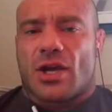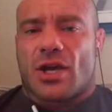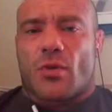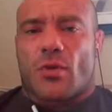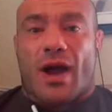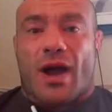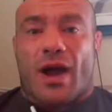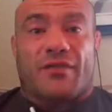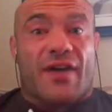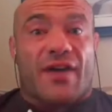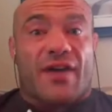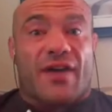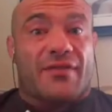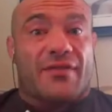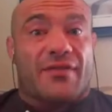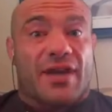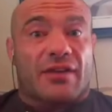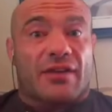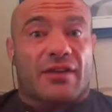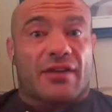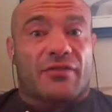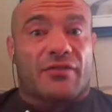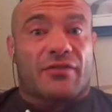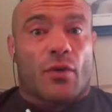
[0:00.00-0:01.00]
Why five and
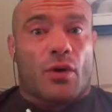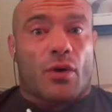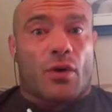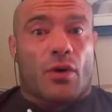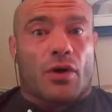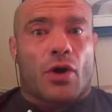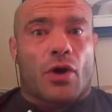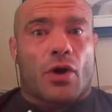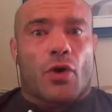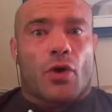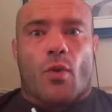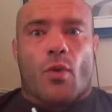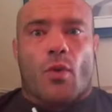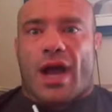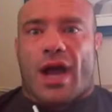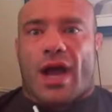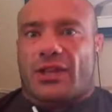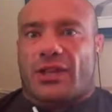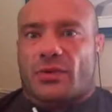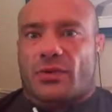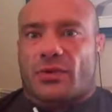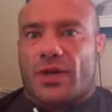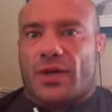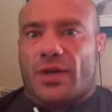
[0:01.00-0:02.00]
not four? Why
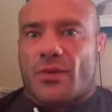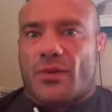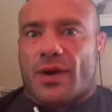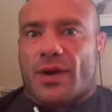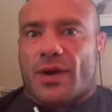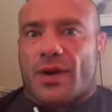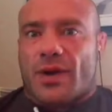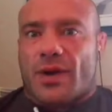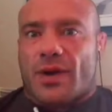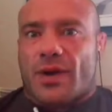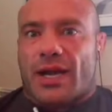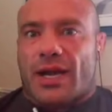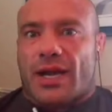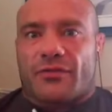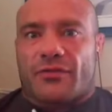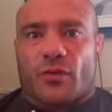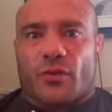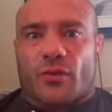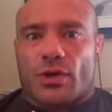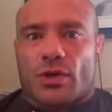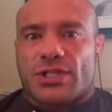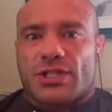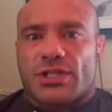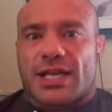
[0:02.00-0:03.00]
three? Why not
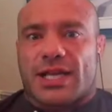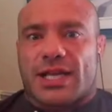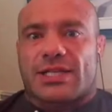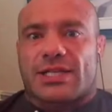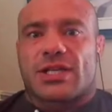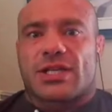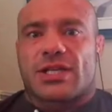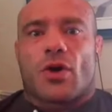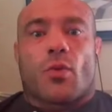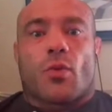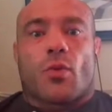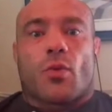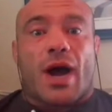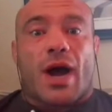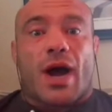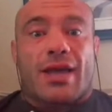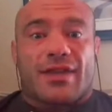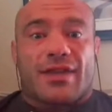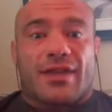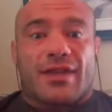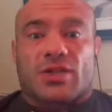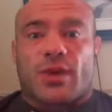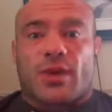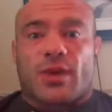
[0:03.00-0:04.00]
four sets? Why
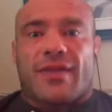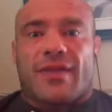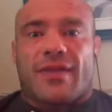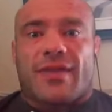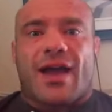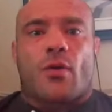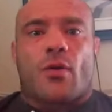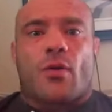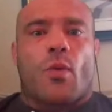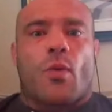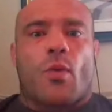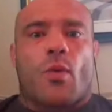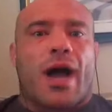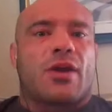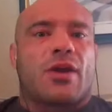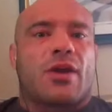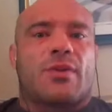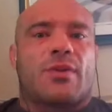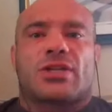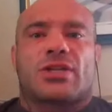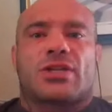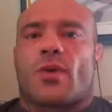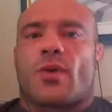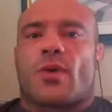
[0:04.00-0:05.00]
this? Why that? Why do
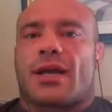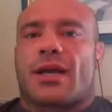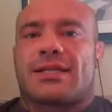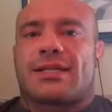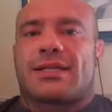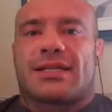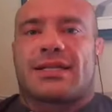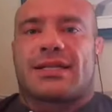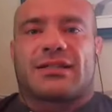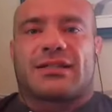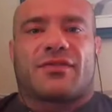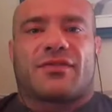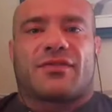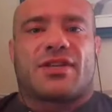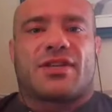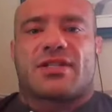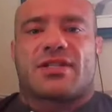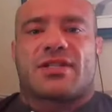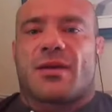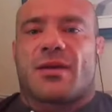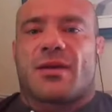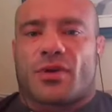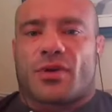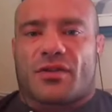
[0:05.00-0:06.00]
we squat and deadlift this
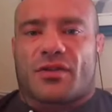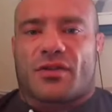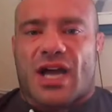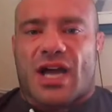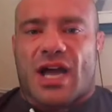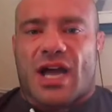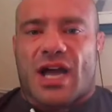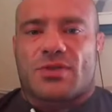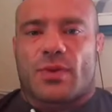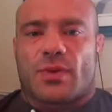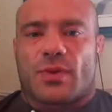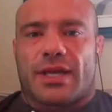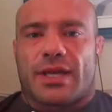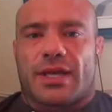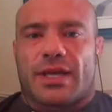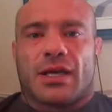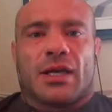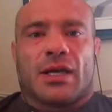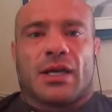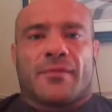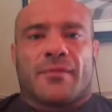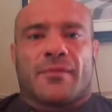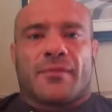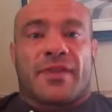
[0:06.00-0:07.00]
number of times a week?
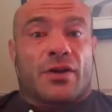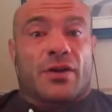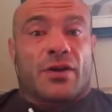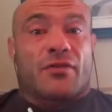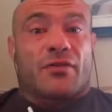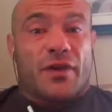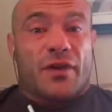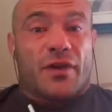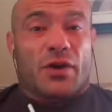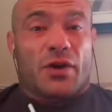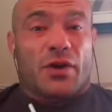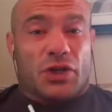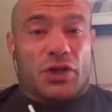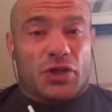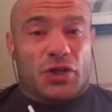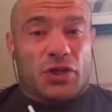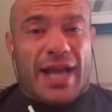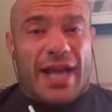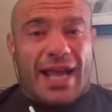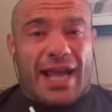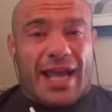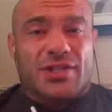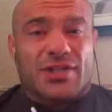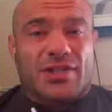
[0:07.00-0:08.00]
And there are very right. good
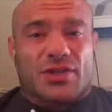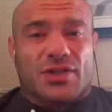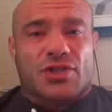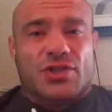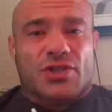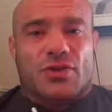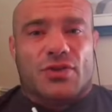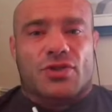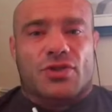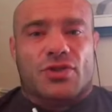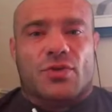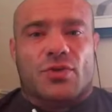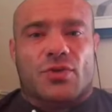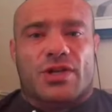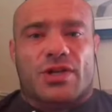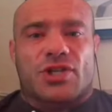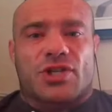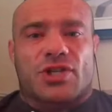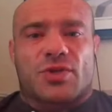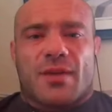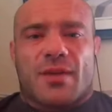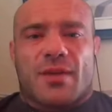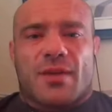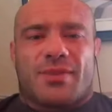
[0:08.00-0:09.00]
answers to those
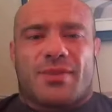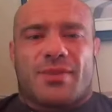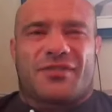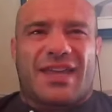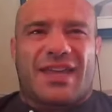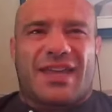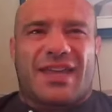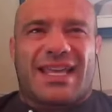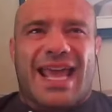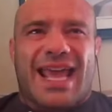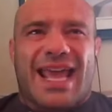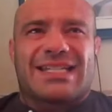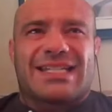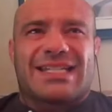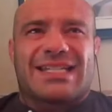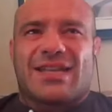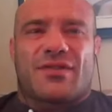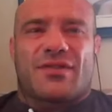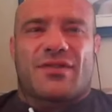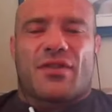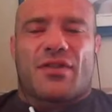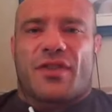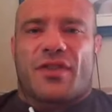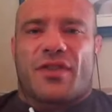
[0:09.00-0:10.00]
questions, but if they can't
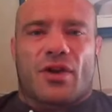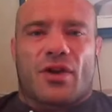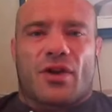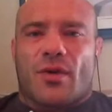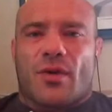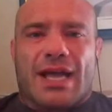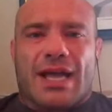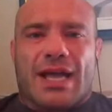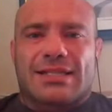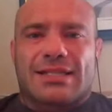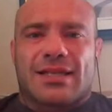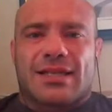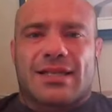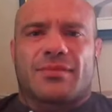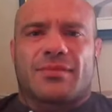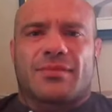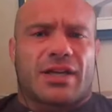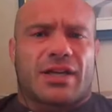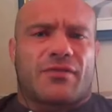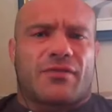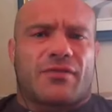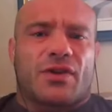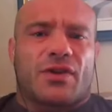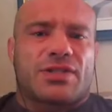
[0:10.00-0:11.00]
even theorize them,
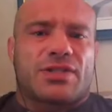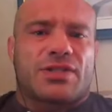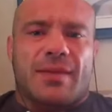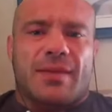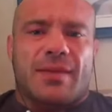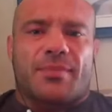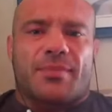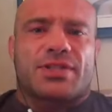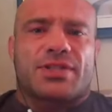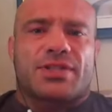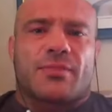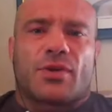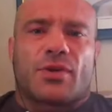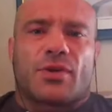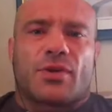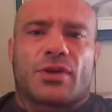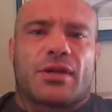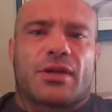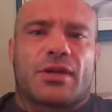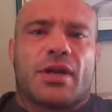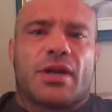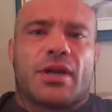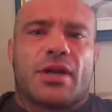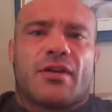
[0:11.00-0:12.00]
like for example, someone
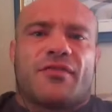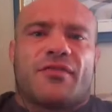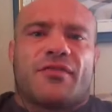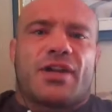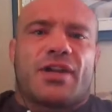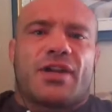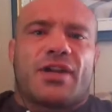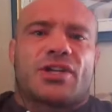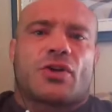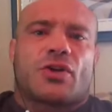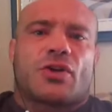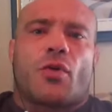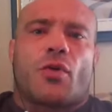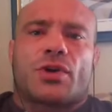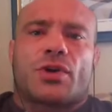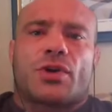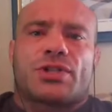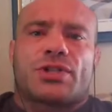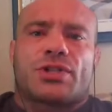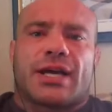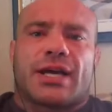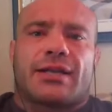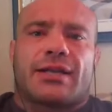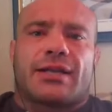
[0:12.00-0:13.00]
could finish a
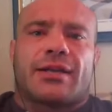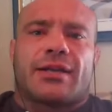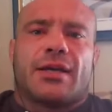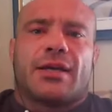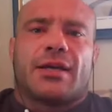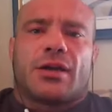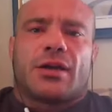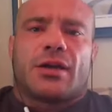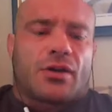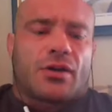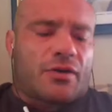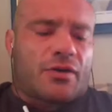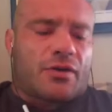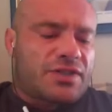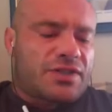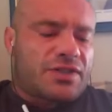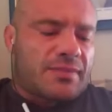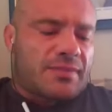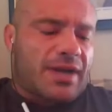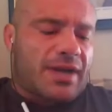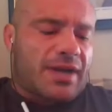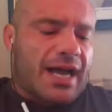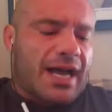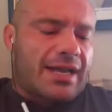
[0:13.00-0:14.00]
course on uh, of
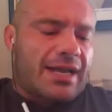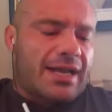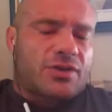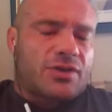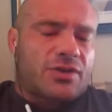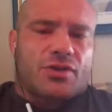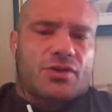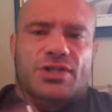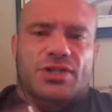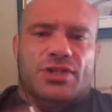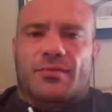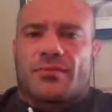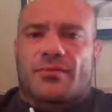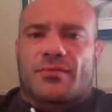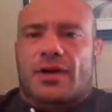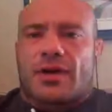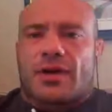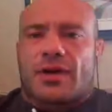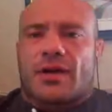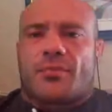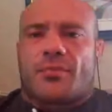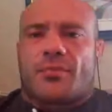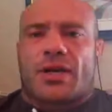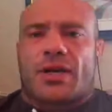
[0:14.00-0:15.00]
some kind or some
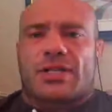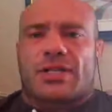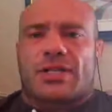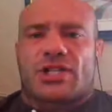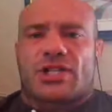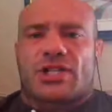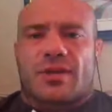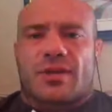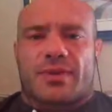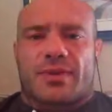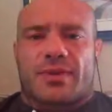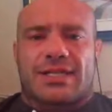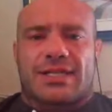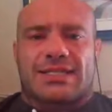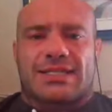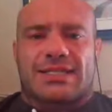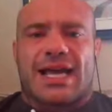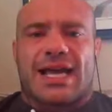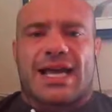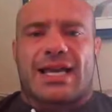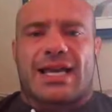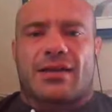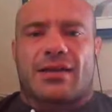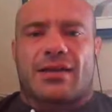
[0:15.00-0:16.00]
uh, apprenticeship in
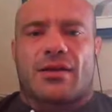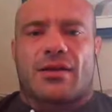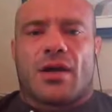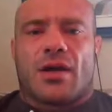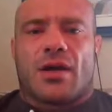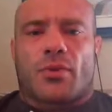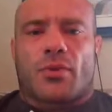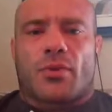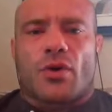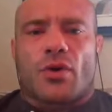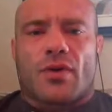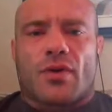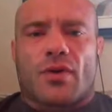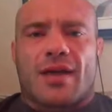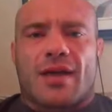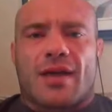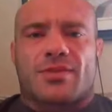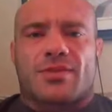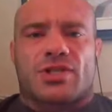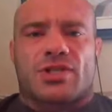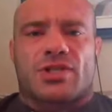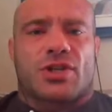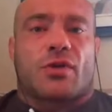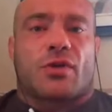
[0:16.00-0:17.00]
designing
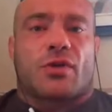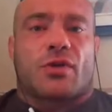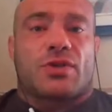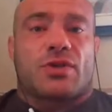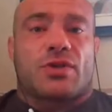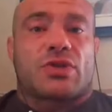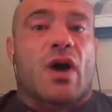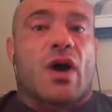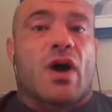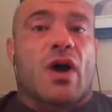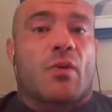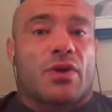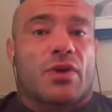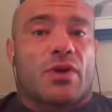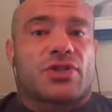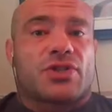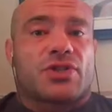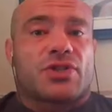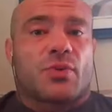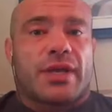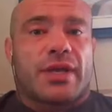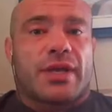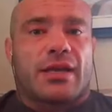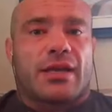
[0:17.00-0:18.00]
programs to say, okay, we squat once
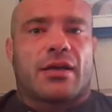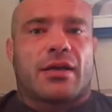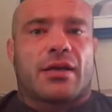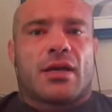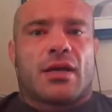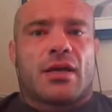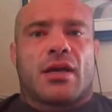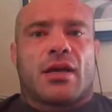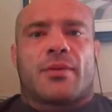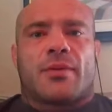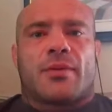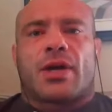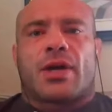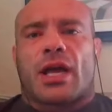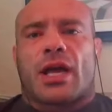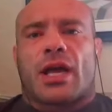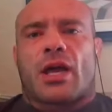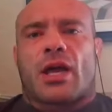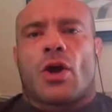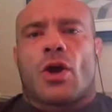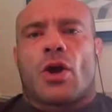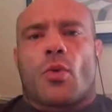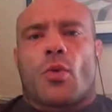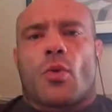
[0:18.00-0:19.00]
a week. And
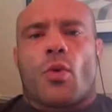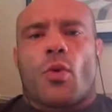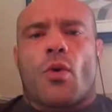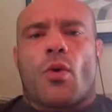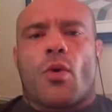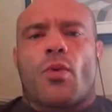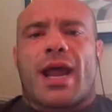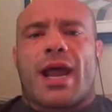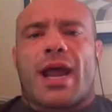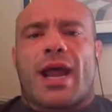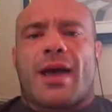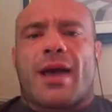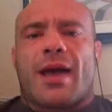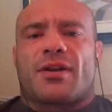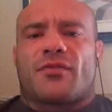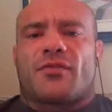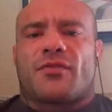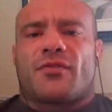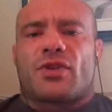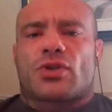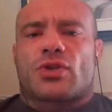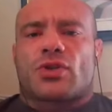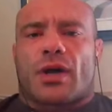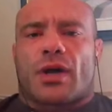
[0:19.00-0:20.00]
okay, what would happen
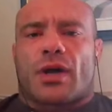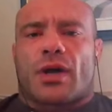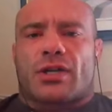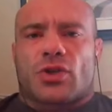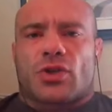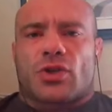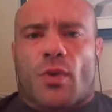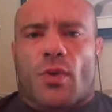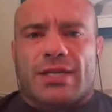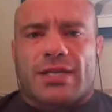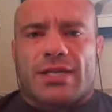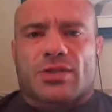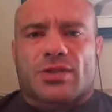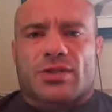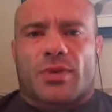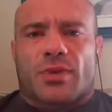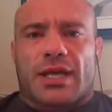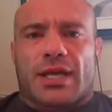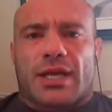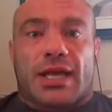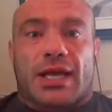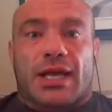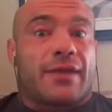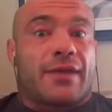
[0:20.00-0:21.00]
if we squatted twice a
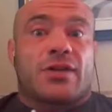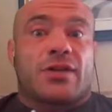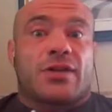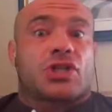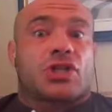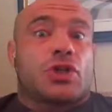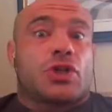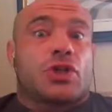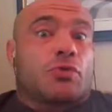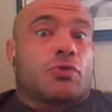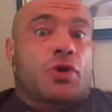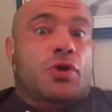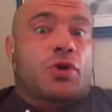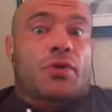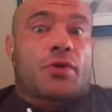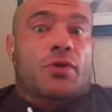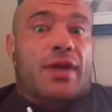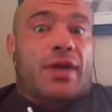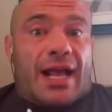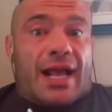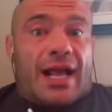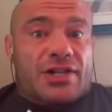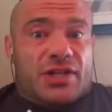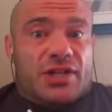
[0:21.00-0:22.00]
week? And they just don't know
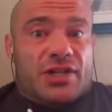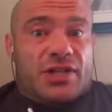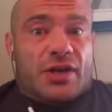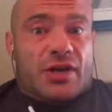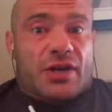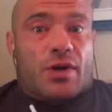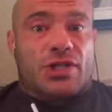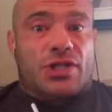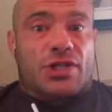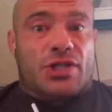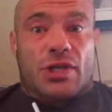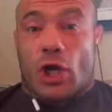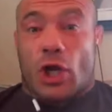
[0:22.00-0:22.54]
the answer to that question.